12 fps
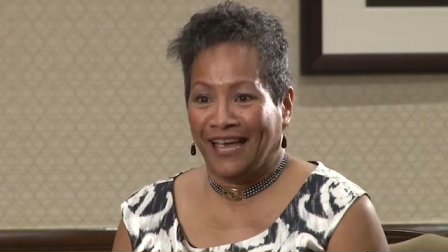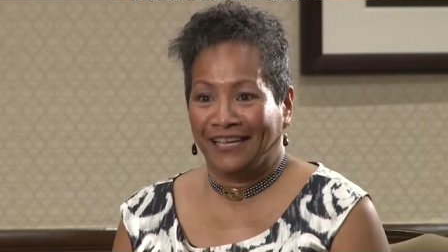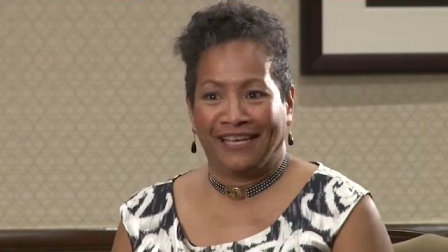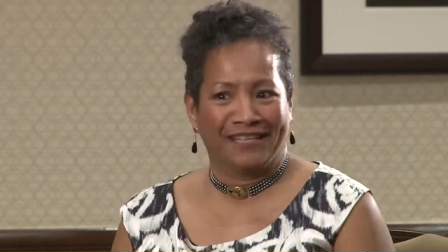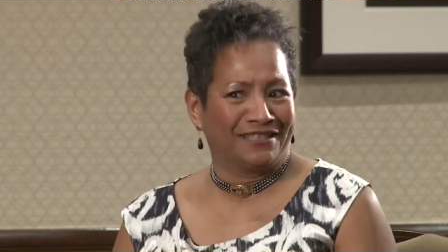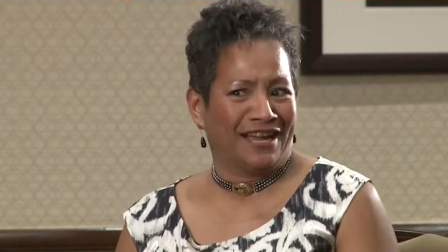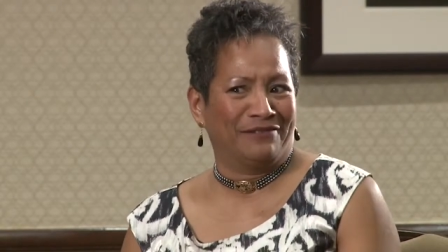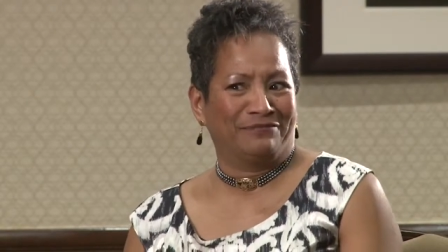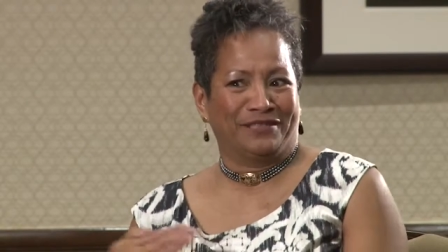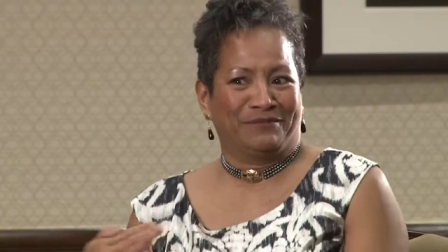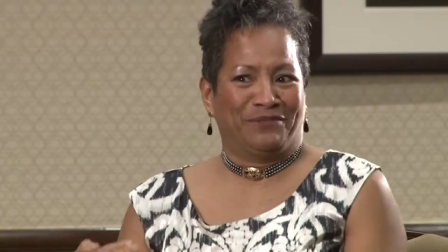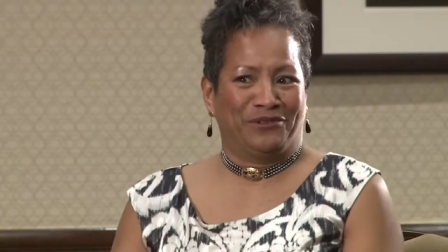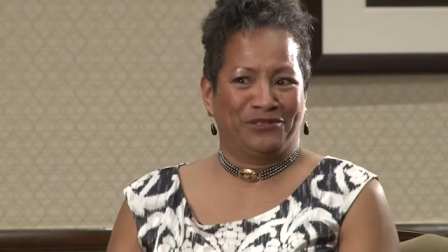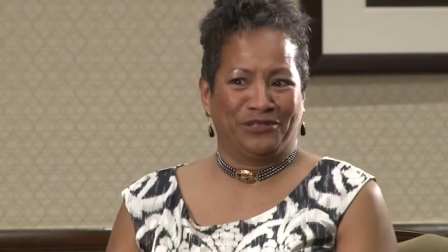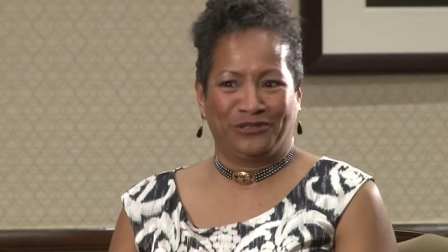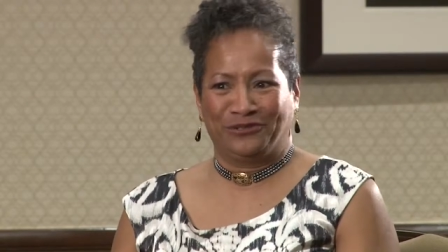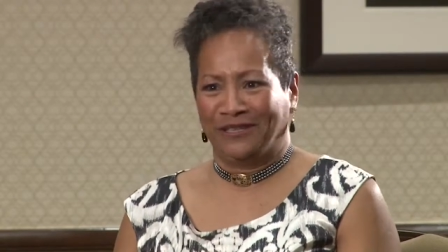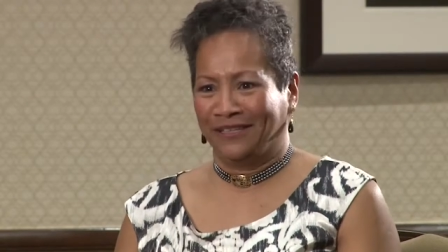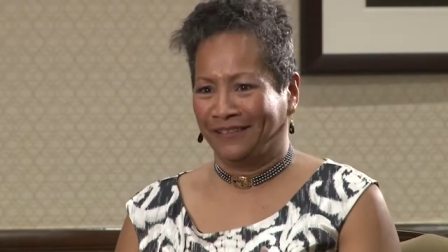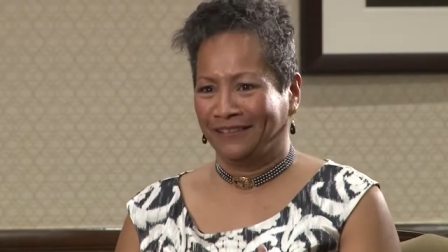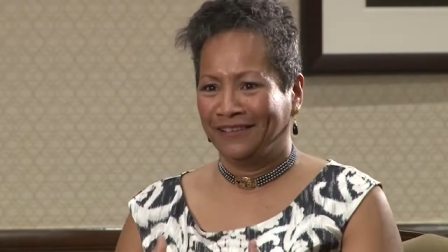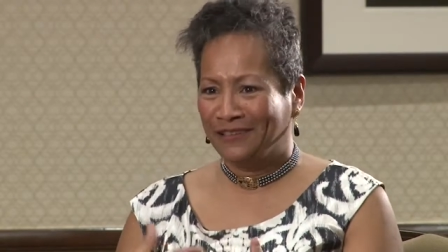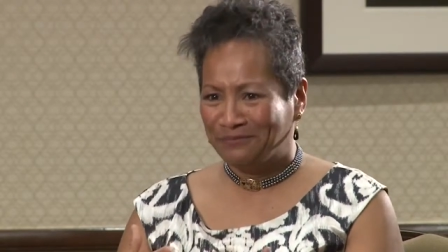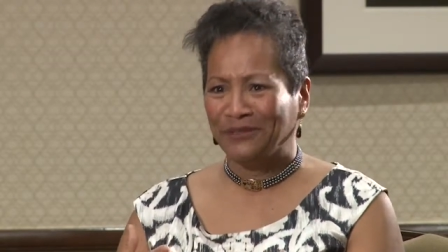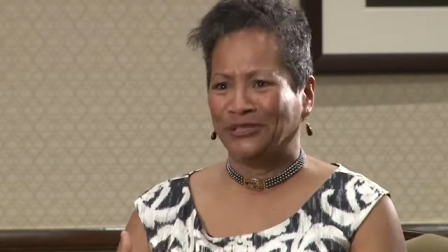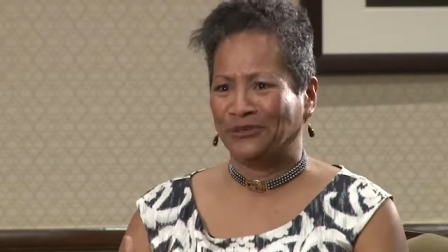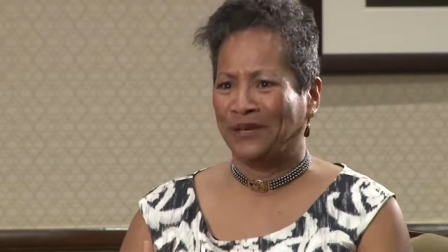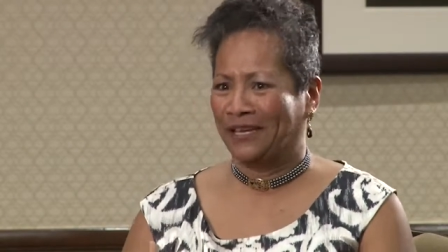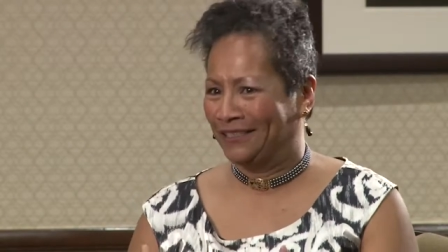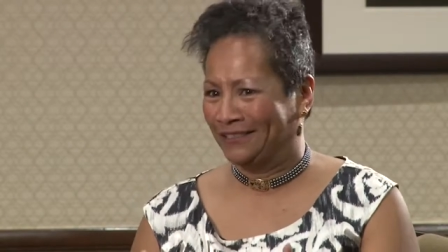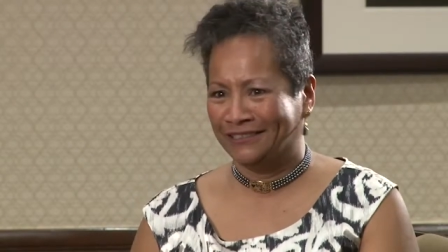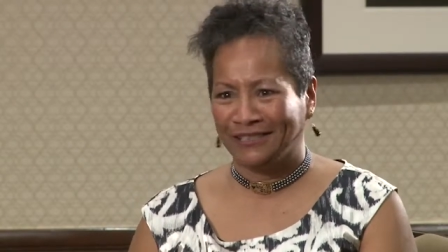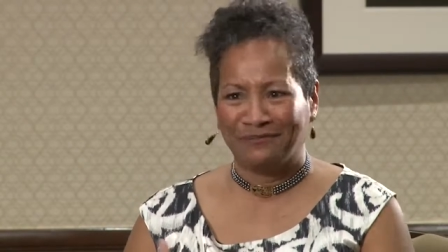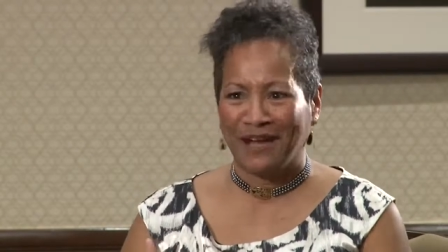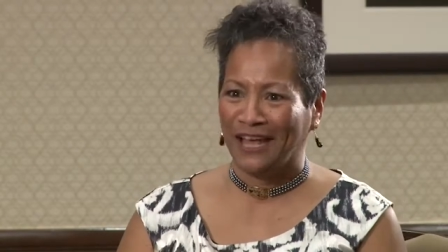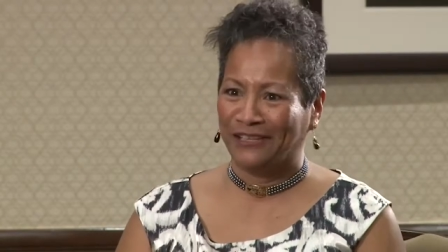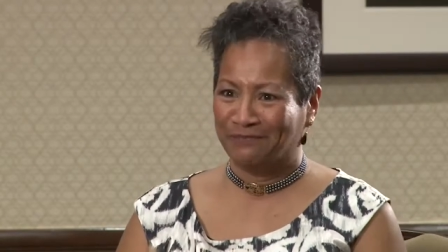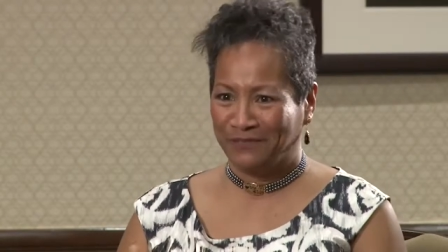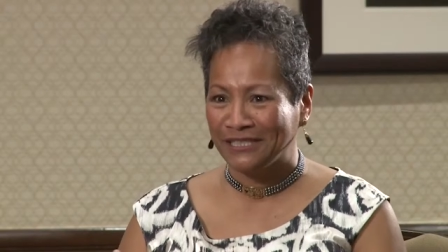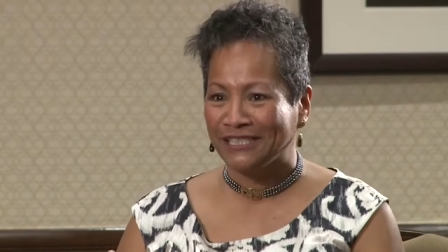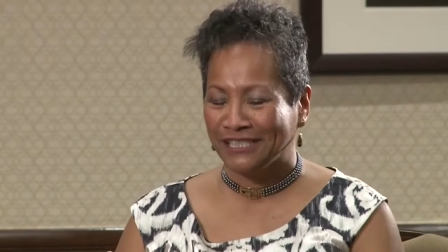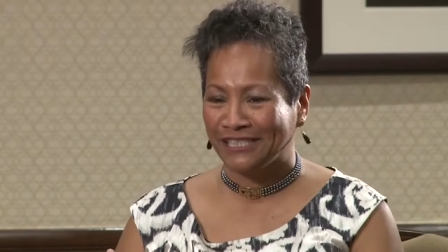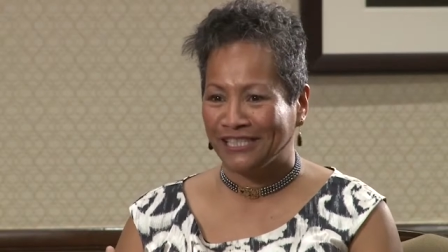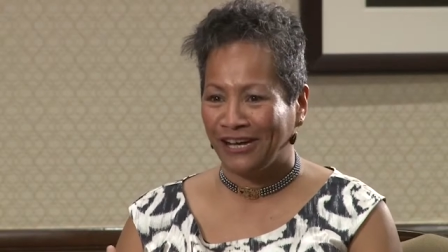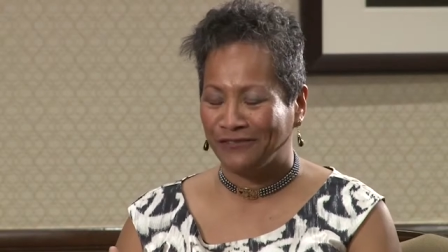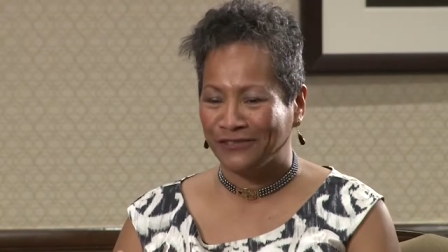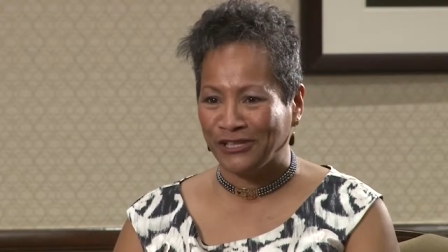I guess I'm supposed to doing be doing some kind of business stuff.